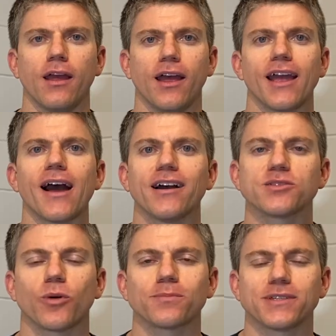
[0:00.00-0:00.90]
Hey guys,
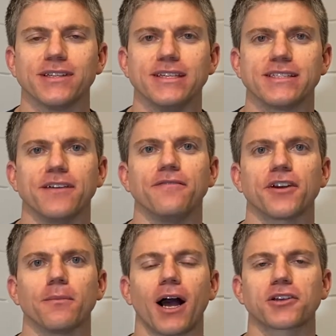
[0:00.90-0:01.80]
welcome to the
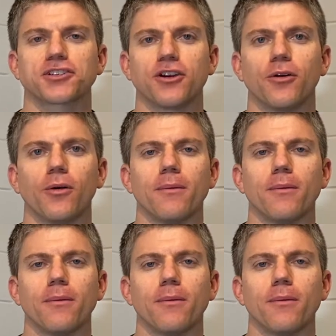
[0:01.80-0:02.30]
7-Figure Box Show.